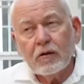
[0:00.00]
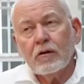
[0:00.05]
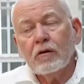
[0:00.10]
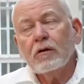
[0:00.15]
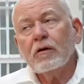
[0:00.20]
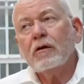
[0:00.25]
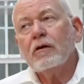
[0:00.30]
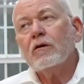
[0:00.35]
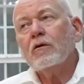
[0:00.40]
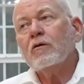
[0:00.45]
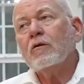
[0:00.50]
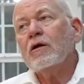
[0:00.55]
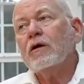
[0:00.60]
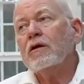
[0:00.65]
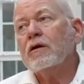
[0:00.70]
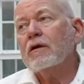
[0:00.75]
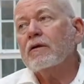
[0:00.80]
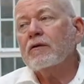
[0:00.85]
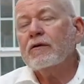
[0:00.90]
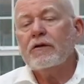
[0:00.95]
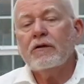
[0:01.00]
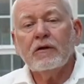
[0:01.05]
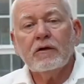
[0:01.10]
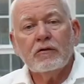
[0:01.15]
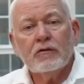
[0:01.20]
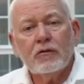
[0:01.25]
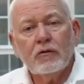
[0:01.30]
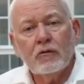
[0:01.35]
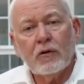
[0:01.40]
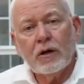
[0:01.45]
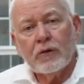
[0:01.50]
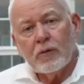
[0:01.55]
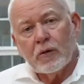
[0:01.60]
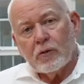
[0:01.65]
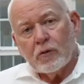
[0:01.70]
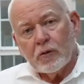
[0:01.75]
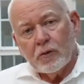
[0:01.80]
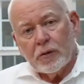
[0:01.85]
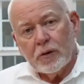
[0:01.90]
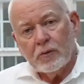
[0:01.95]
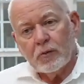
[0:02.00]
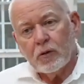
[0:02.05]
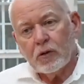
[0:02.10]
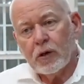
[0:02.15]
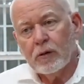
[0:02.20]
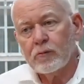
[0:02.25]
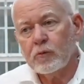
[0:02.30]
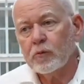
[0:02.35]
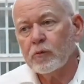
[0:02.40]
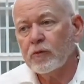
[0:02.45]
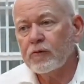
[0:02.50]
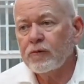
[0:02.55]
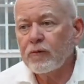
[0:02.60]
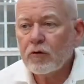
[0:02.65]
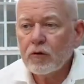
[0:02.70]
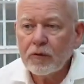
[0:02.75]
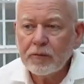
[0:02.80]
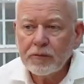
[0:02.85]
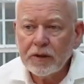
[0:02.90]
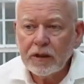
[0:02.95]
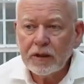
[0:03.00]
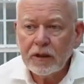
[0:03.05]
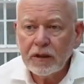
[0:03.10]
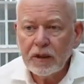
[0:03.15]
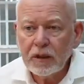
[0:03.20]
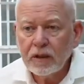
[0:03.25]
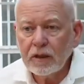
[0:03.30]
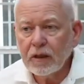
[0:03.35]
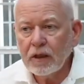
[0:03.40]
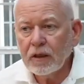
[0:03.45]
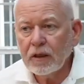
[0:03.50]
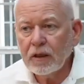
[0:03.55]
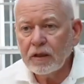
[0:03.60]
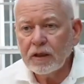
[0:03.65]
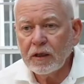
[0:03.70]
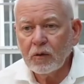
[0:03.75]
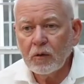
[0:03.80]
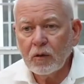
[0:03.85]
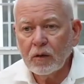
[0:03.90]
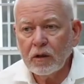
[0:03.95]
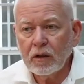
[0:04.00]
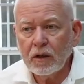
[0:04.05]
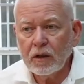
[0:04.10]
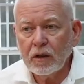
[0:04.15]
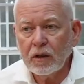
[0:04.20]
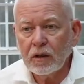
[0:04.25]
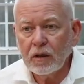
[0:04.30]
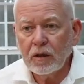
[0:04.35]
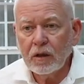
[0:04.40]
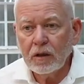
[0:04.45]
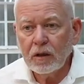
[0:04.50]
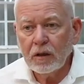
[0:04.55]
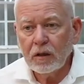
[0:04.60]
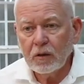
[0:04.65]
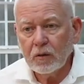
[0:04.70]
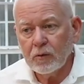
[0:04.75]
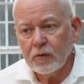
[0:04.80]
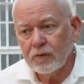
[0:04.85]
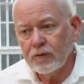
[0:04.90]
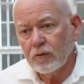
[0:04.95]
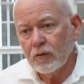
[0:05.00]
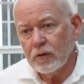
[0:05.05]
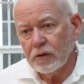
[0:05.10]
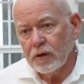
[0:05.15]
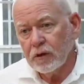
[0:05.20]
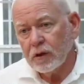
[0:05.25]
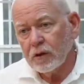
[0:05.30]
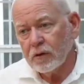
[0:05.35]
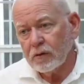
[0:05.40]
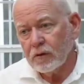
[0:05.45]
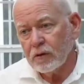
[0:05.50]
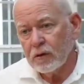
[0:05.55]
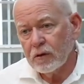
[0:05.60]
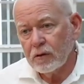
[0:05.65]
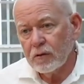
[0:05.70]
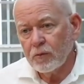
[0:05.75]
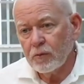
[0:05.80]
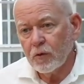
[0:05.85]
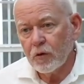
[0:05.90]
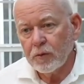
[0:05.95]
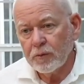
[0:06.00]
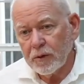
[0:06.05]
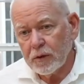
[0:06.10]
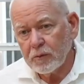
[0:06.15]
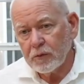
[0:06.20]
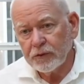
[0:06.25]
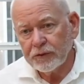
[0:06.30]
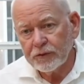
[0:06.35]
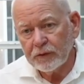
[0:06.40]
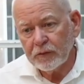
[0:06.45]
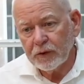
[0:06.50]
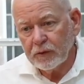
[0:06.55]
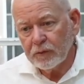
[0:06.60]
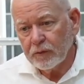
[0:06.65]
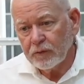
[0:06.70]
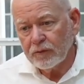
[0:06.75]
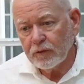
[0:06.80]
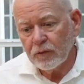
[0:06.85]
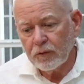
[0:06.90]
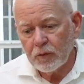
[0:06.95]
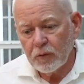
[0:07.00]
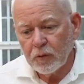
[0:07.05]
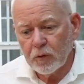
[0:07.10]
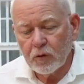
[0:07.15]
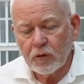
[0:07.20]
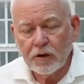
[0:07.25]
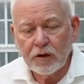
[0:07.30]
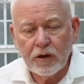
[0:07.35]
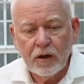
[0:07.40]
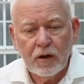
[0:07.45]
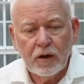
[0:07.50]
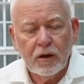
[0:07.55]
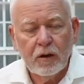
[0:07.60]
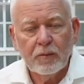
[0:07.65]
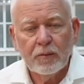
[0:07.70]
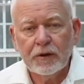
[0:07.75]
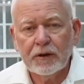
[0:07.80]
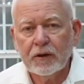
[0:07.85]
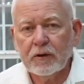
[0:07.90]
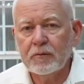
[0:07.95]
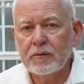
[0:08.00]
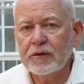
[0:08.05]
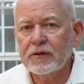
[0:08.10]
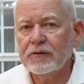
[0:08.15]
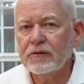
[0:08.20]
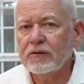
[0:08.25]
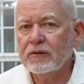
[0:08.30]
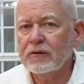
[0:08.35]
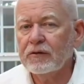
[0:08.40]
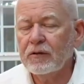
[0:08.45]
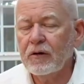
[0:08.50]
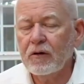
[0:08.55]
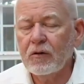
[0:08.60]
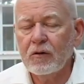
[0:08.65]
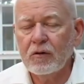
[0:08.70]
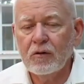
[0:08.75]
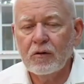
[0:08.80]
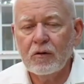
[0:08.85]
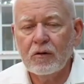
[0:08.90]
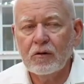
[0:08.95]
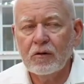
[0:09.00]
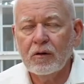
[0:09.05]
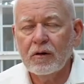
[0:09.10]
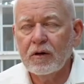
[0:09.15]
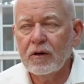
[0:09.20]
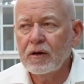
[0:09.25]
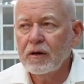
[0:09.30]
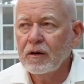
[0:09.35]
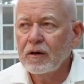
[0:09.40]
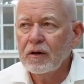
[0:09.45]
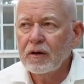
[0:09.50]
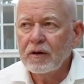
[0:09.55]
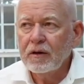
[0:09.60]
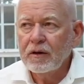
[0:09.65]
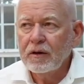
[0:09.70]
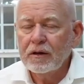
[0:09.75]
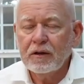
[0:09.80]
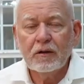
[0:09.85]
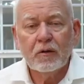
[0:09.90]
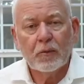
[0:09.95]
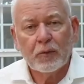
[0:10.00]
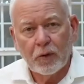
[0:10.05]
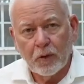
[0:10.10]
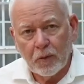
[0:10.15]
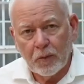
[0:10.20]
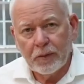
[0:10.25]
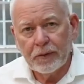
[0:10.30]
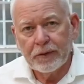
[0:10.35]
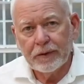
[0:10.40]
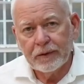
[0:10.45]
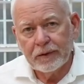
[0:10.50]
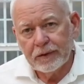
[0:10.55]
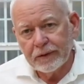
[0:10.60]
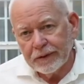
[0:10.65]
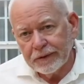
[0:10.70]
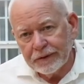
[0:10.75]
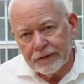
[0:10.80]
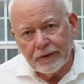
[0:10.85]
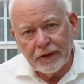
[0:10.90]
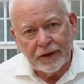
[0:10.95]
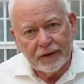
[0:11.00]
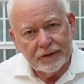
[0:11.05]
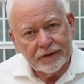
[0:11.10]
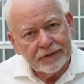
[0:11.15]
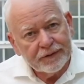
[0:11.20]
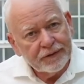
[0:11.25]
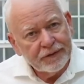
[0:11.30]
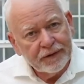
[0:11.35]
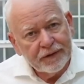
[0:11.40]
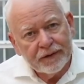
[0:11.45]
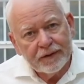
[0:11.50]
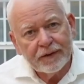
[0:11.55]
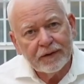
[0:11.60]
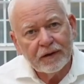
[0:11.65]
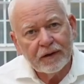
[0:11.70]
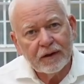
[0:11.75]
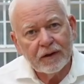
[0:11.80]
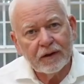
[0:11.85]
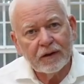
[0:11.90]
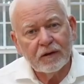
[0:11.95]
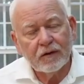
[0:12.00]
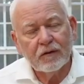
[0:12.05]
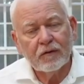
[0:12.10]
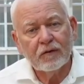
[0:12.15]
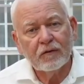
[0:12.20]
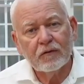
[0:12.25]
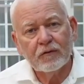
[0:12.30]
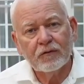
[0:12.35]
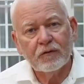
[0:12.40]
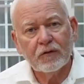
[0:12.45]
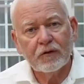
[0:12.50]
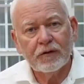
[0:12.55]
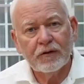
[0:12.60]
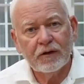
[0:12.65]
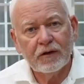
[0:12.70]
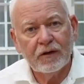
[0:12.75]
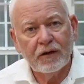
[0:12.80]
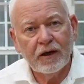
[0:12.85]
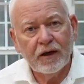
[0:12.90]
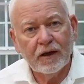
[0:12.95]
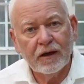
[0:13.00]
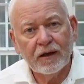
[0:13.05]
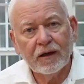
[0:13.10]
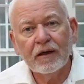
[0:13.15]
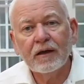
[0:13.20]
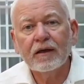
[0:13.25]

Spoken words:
you know, another thing too, I remember people coming before me, and they you know, before the other board members and me, before the board, but they would be so inappropriately dressed for the day,